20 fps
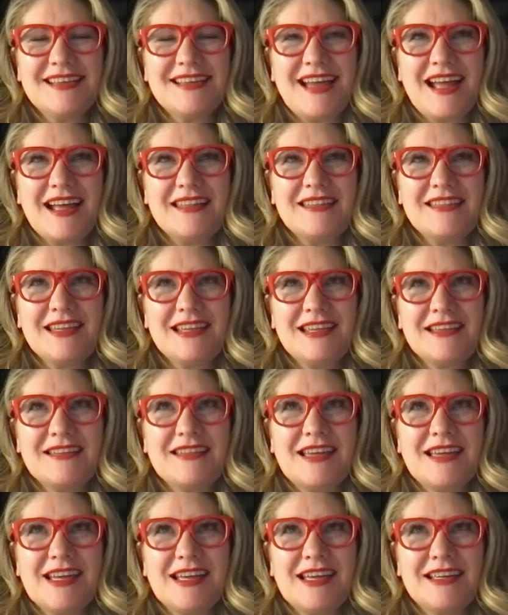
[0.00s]
I think
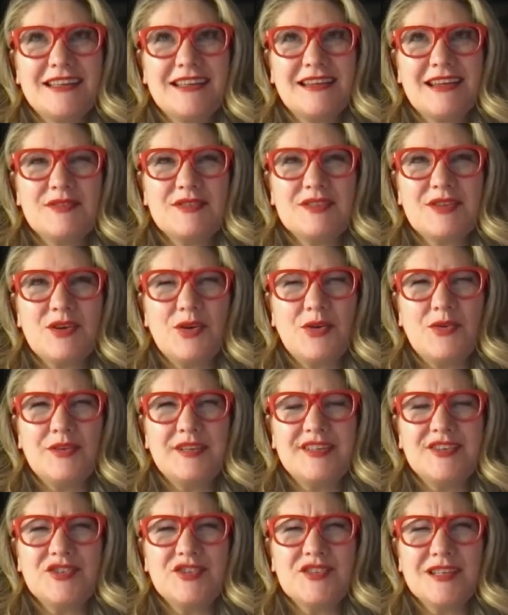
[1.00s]
that so
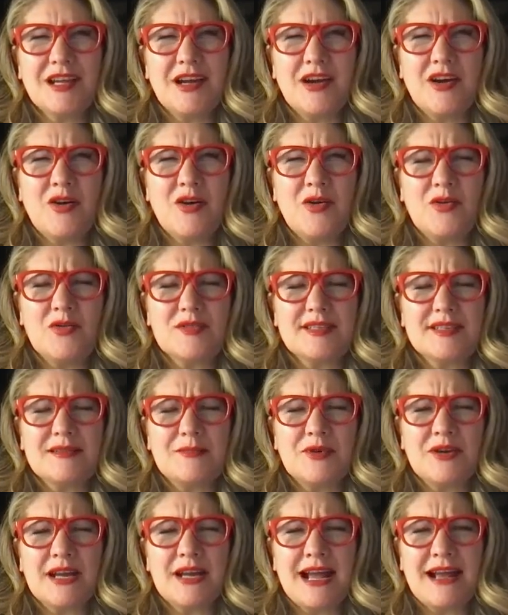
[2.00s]
years ago,
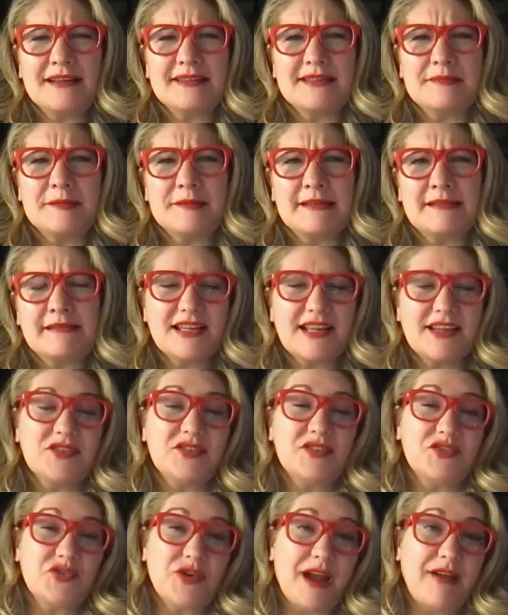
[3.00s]
someone asked me, I used
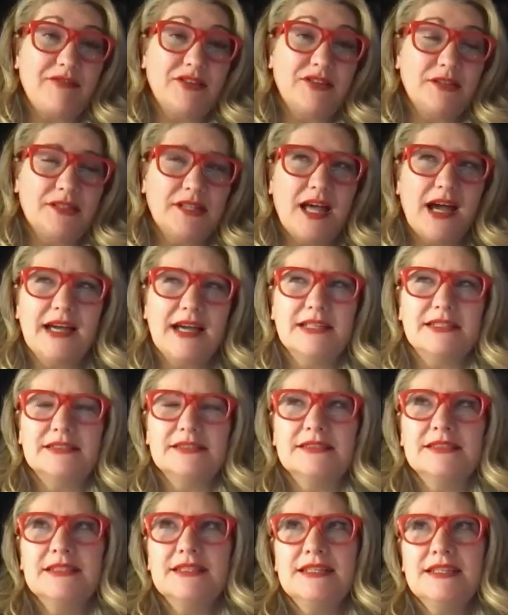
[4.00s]
to travel a lot
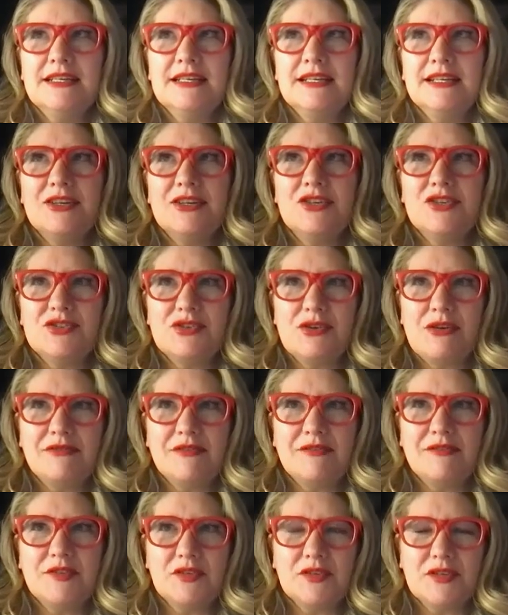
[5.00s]
and, do you
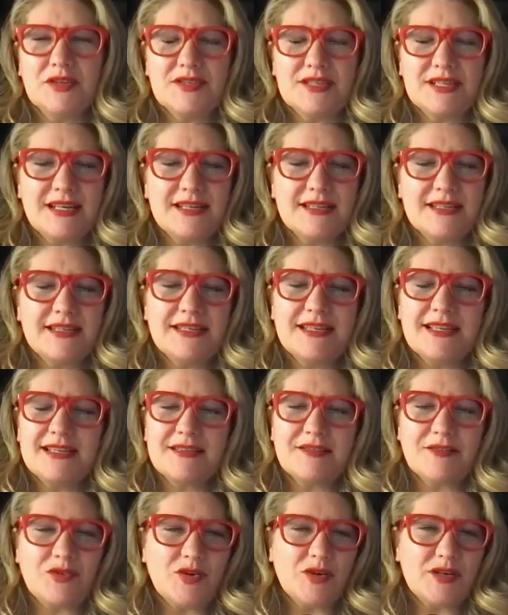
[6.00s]
ever feel guilty? And I said,
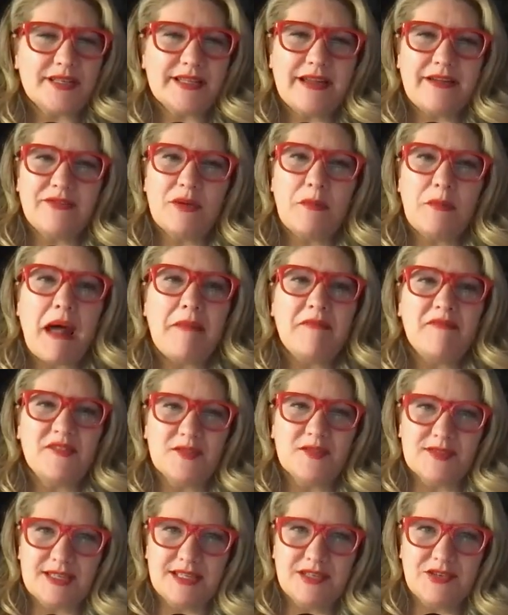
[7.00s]
yes, of course, every mom
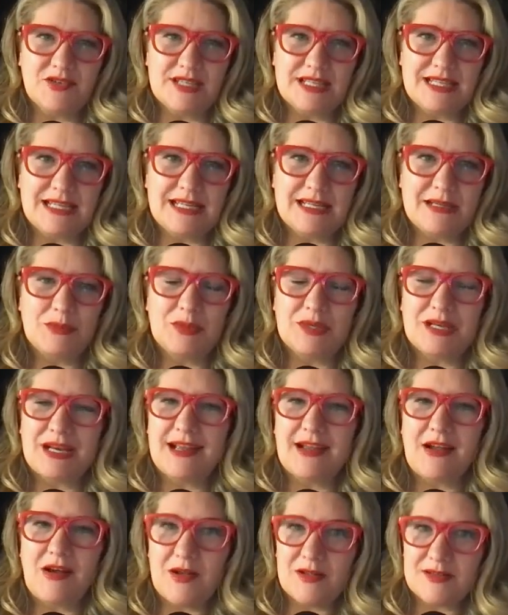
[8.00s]
feels guilty, but
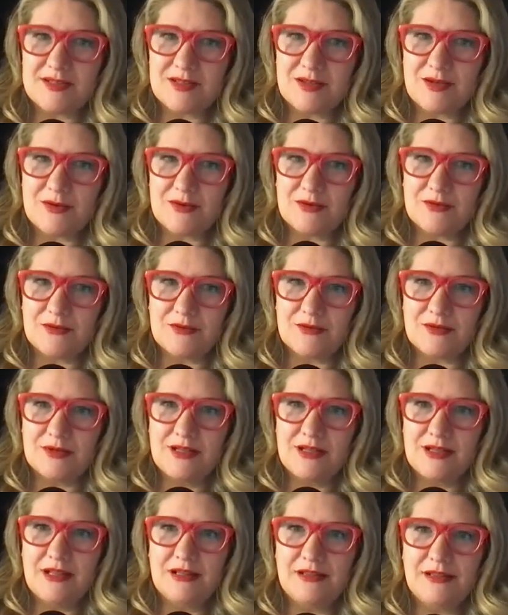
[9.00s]
I also
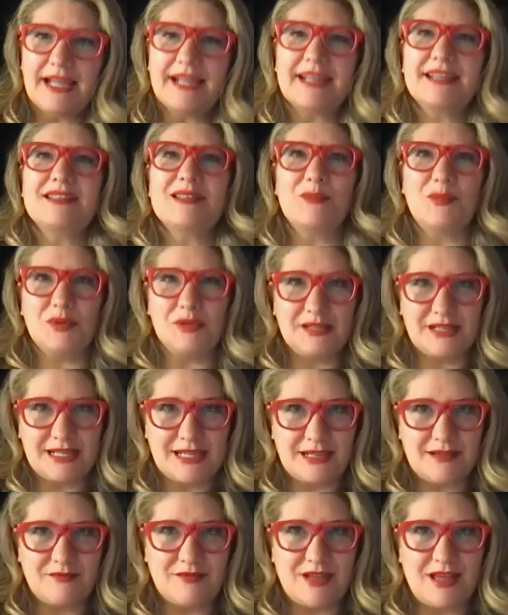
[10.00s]
like to
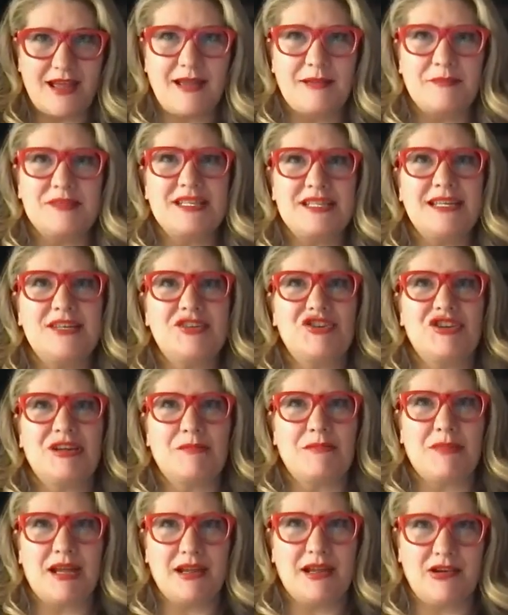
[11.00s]
believe that I'm
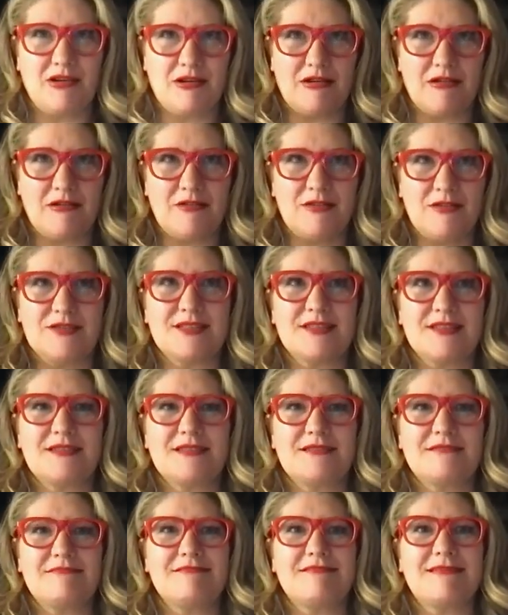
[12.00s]
teaching my
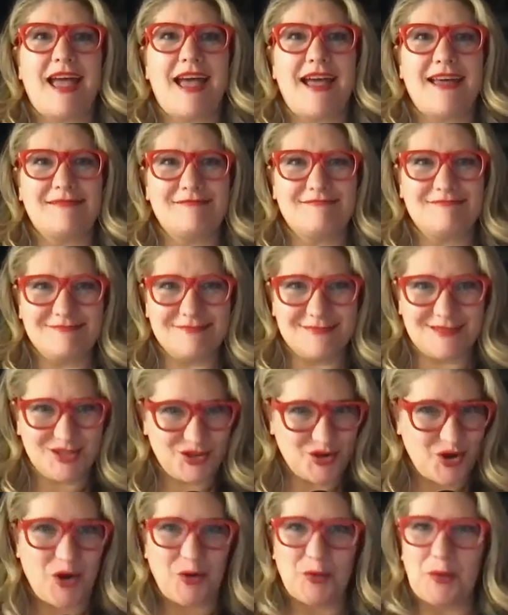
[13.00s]
girls that
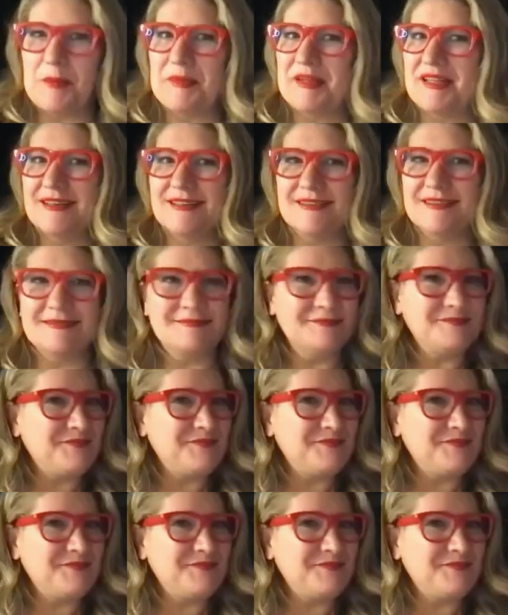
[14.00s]
strong women,